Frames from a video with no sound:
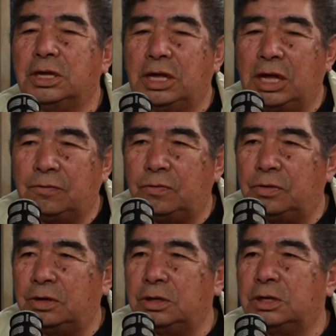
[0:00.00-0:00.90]
I've
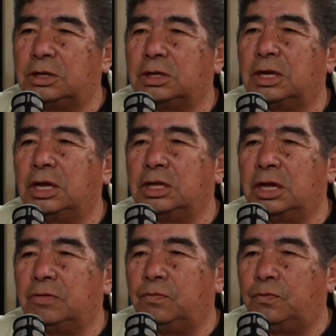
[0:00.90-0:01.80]
learned and
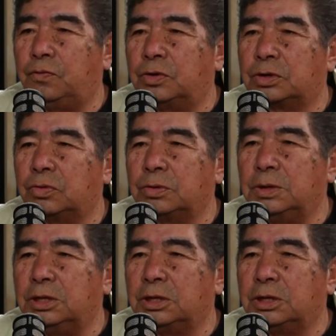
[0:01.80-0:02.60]
I've worked with me.